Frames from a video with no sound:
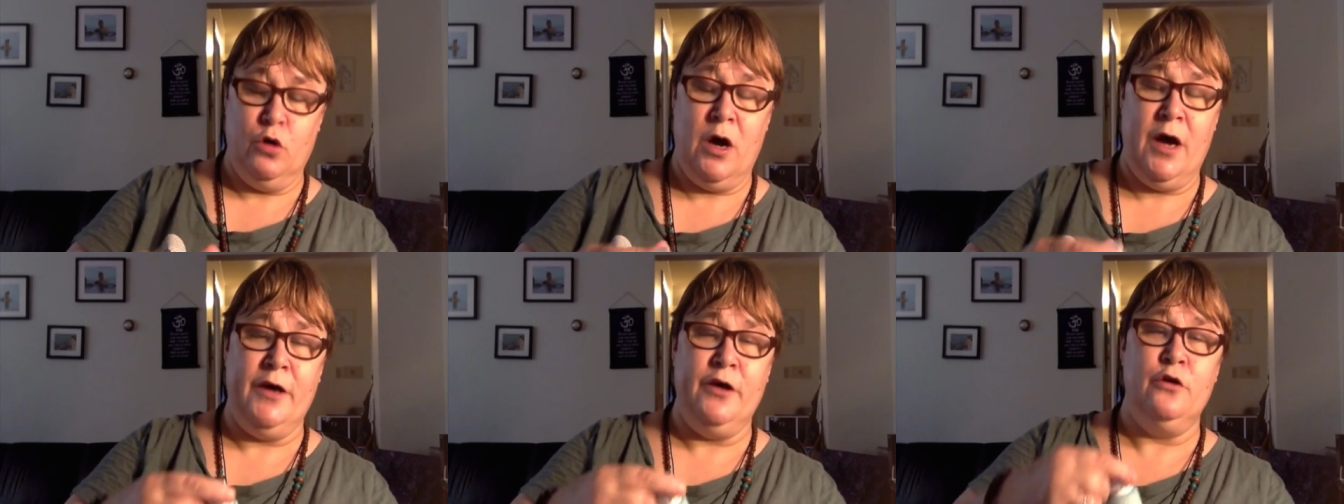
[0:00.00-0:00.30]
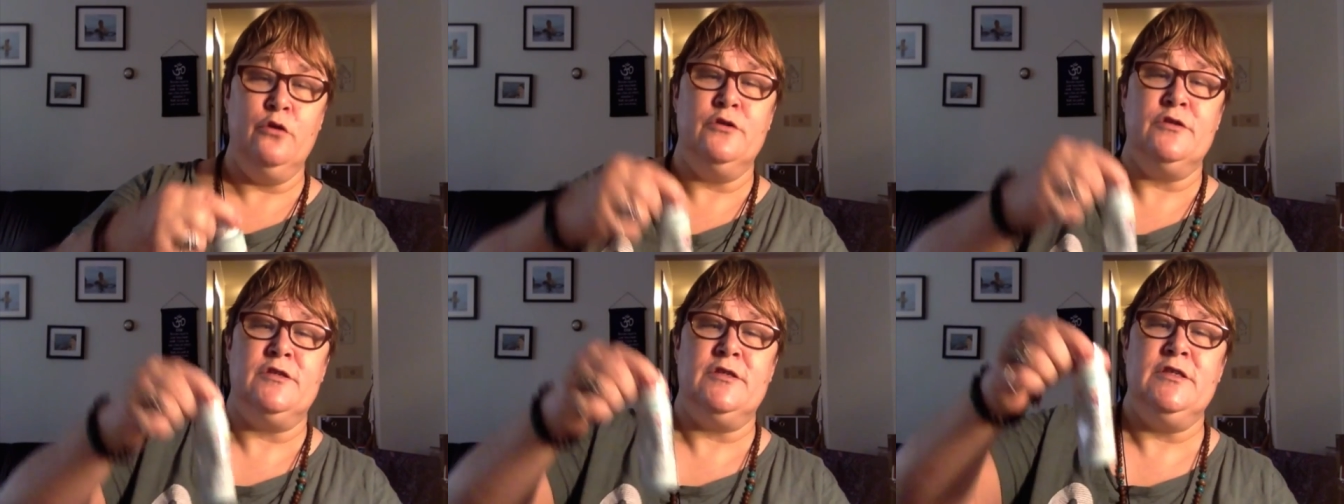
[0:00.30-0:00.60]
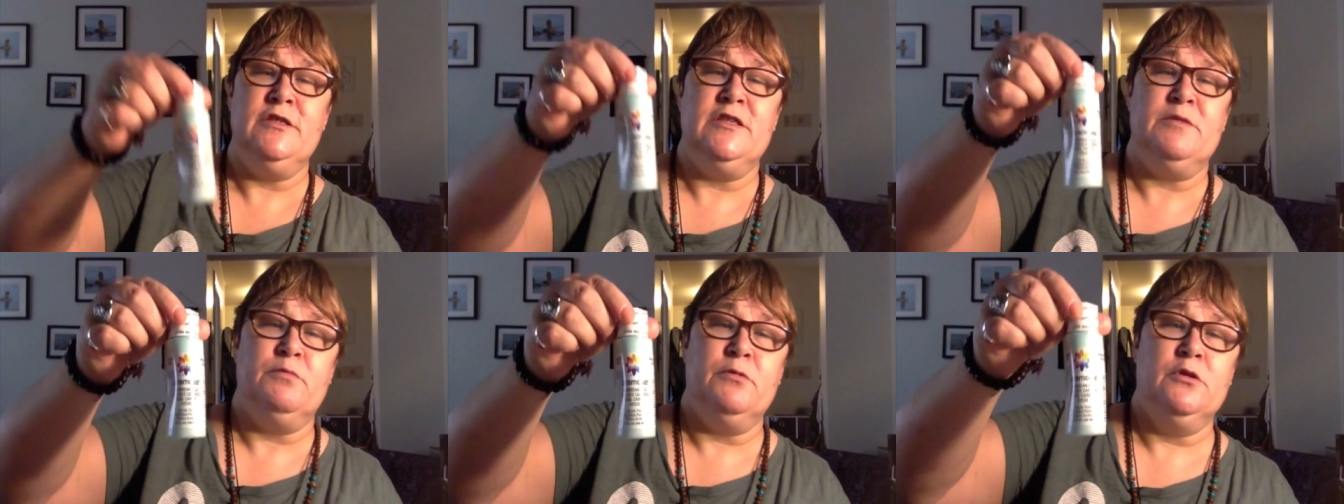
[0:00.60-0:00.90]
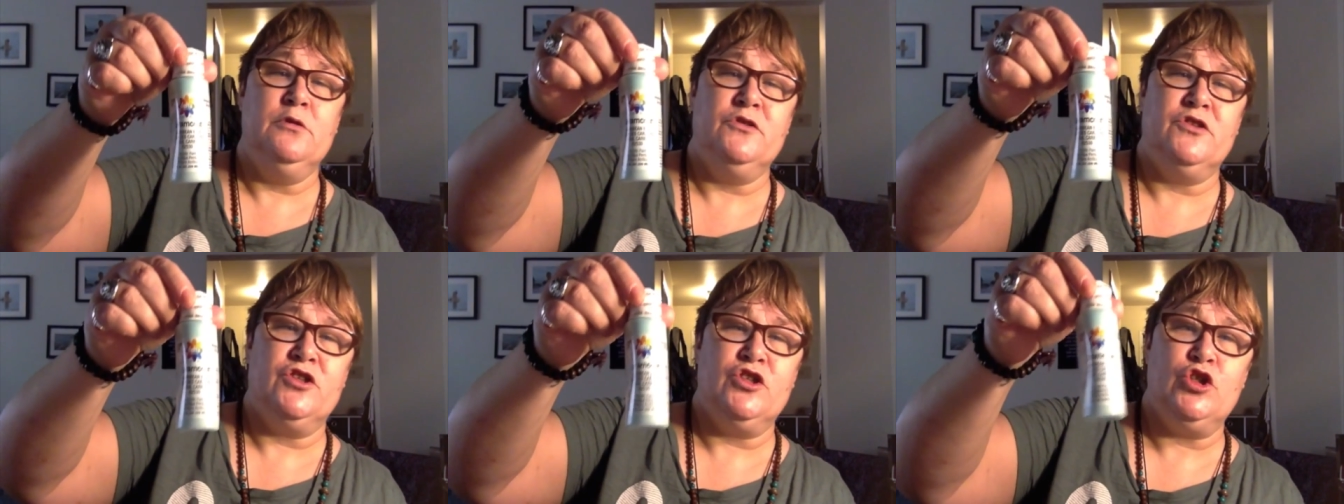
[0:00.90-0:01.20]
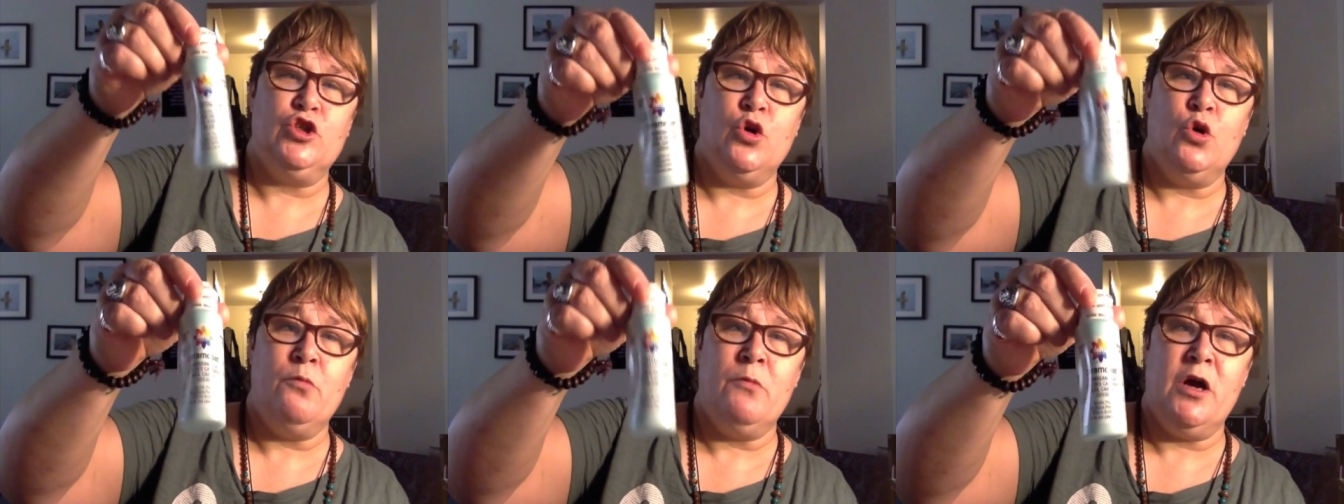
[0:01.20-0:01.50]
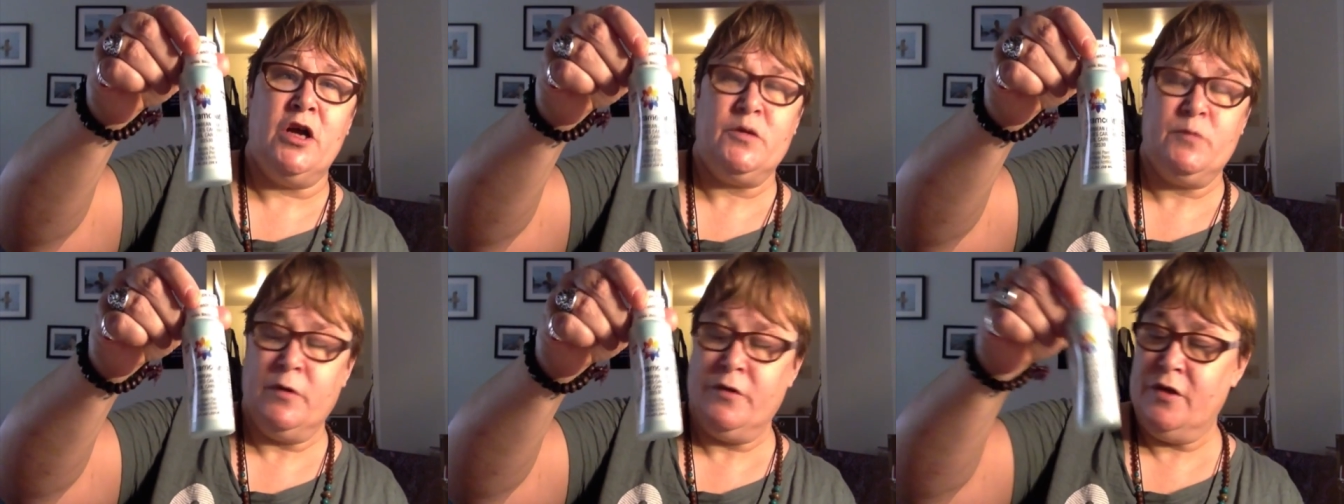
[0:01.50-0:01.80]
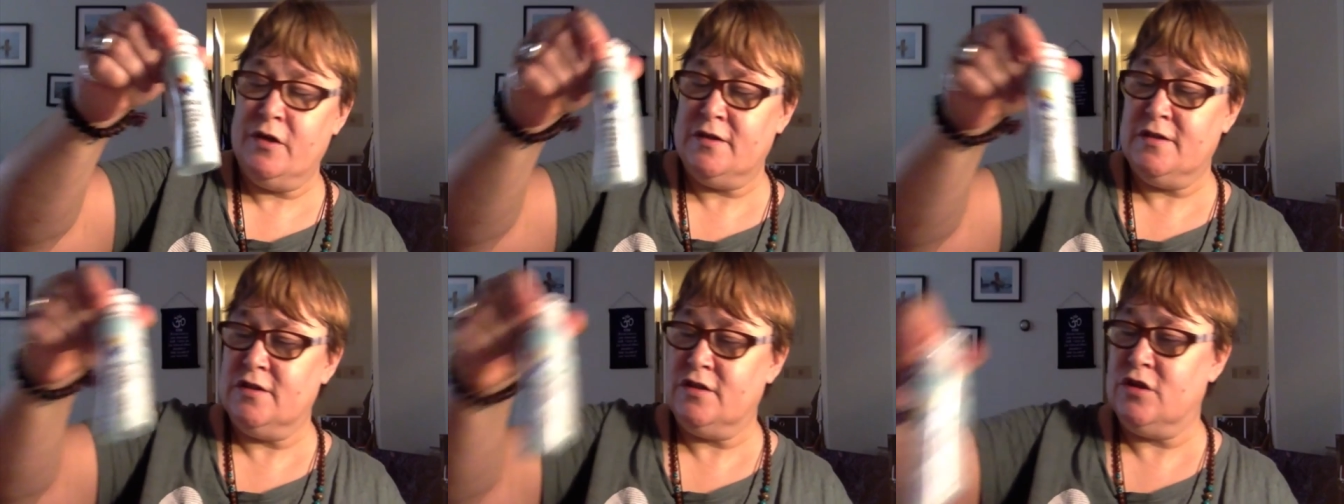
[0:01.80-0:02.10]
I use these blues so much, but
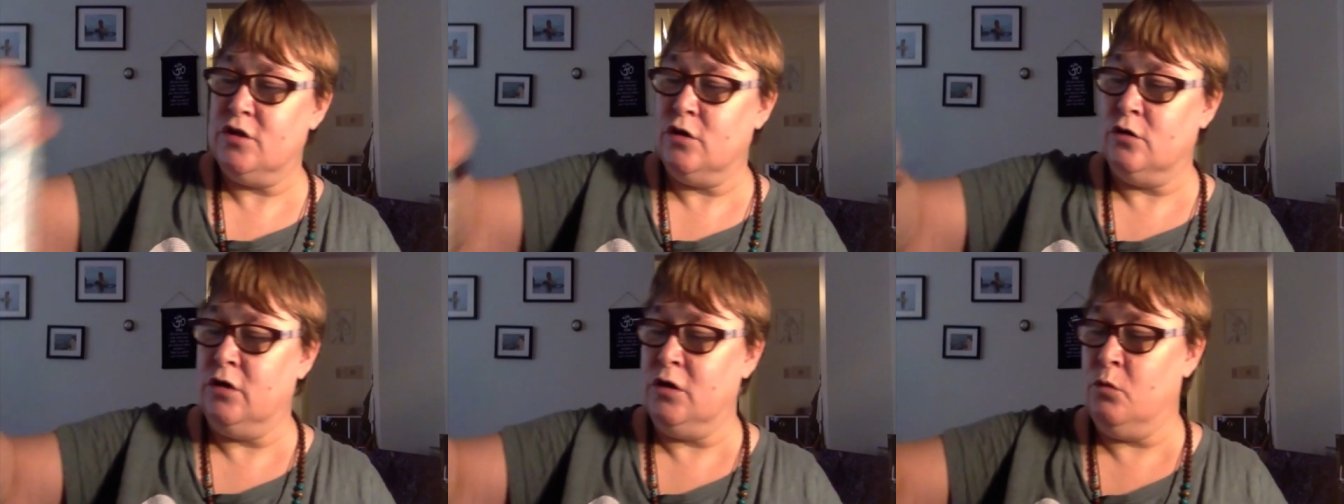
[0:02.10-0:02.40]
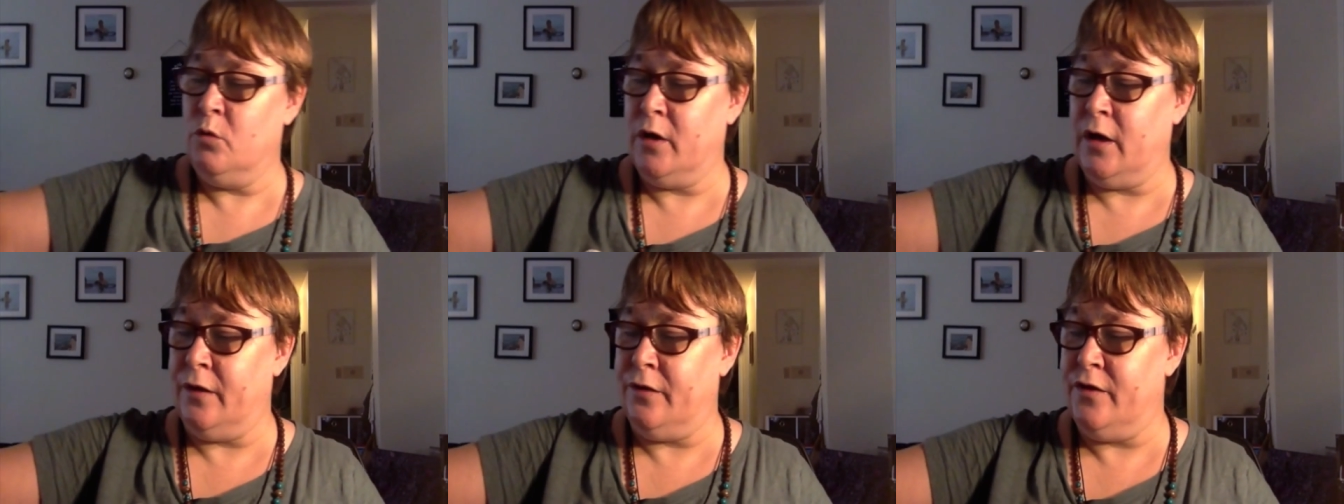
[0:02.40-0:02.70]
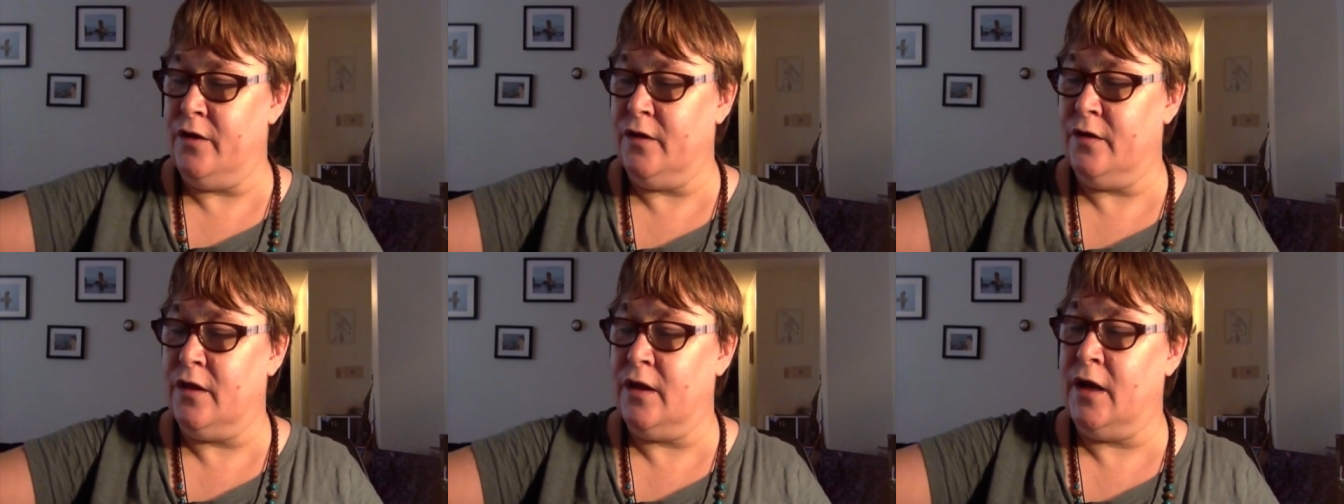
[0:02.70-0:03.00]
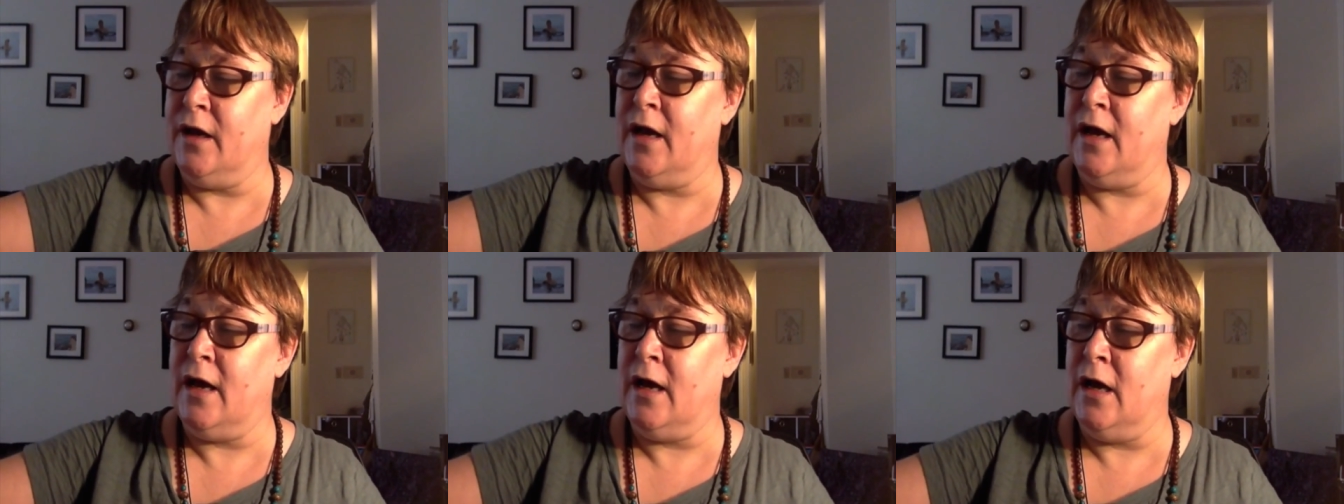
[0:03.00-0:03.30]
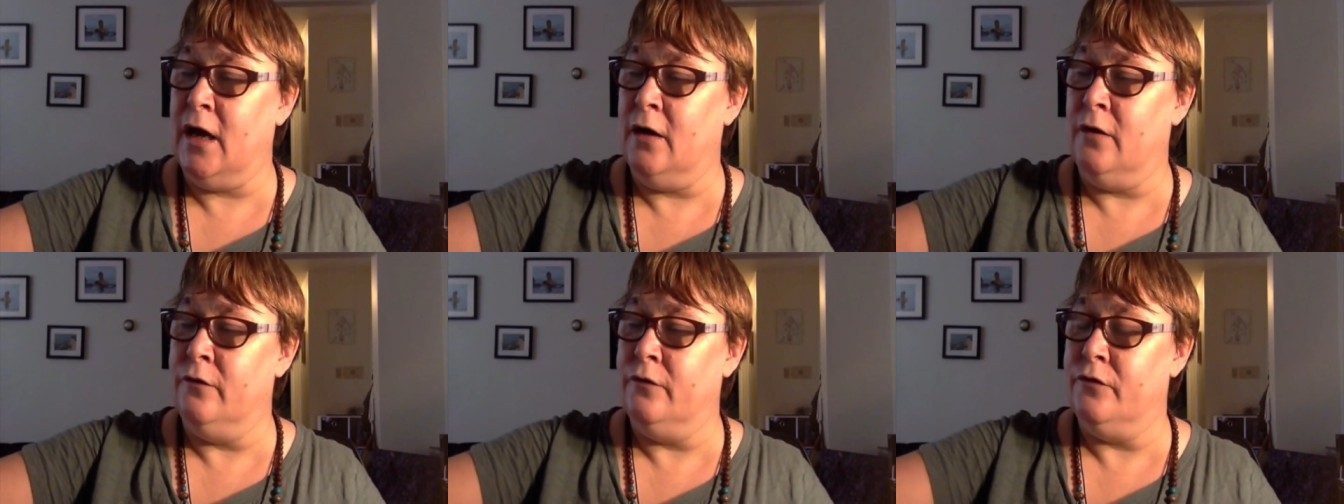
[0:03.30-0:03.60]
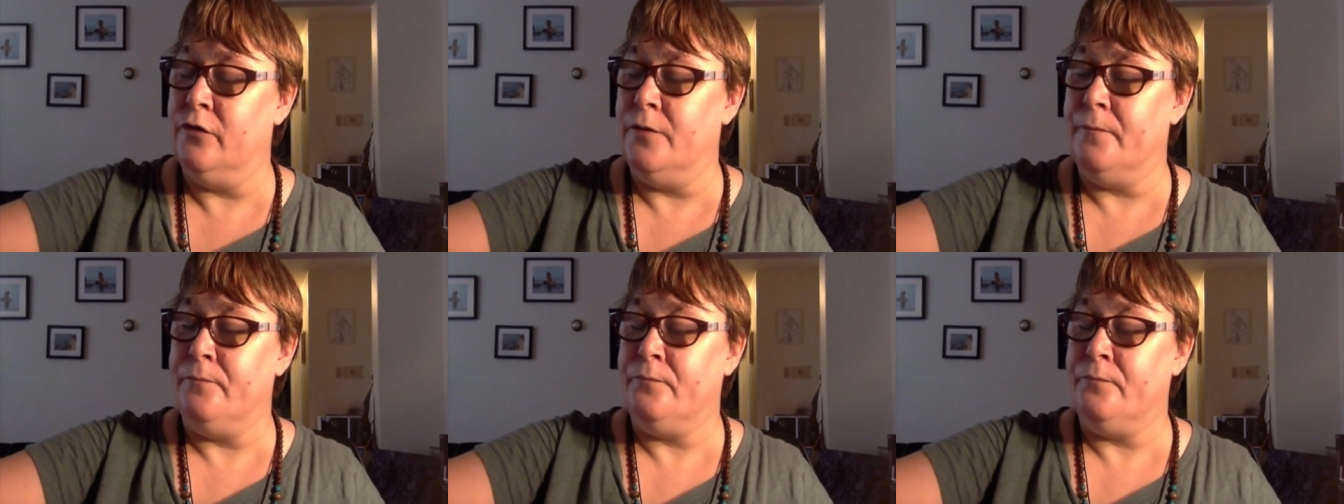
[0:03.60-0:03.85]
this is the only one I think that I have.